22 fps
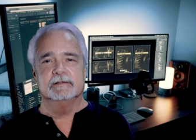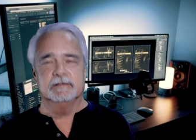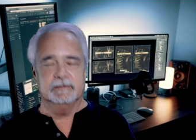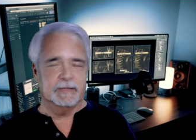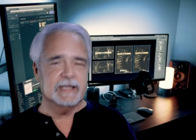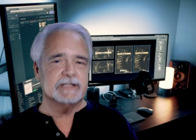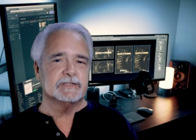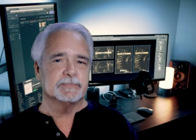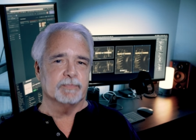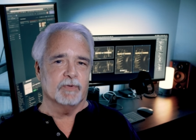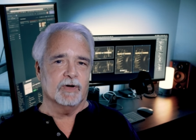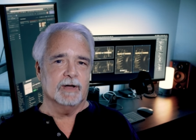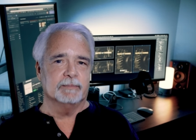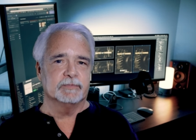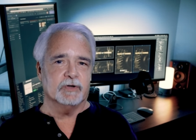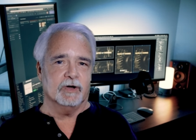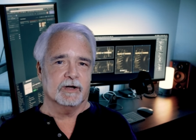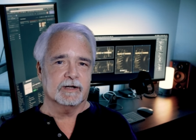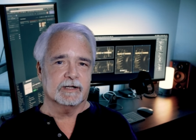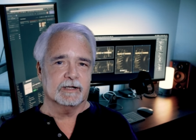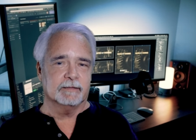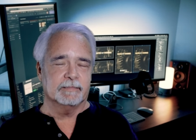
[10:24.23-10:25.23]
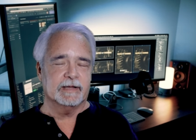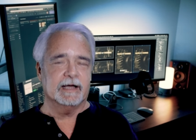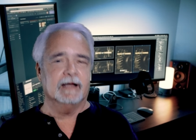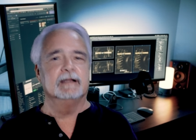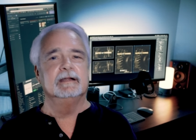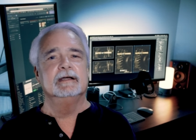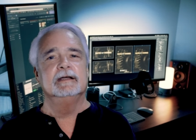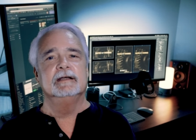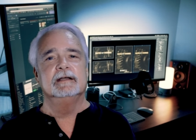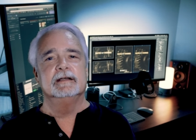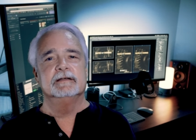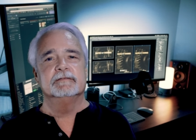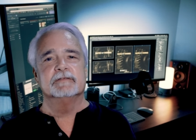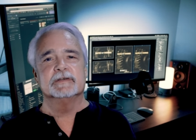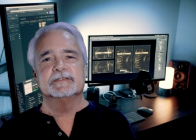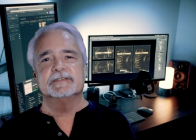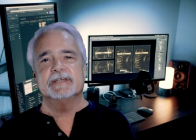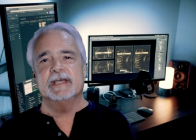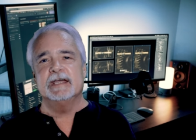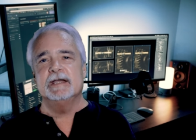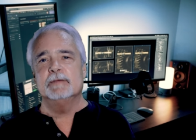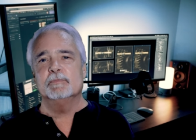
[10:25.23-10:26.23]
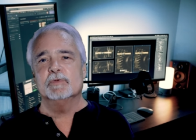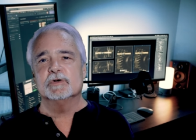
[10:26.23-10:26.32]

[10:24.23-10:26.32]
Baseball, I'm talking about. The same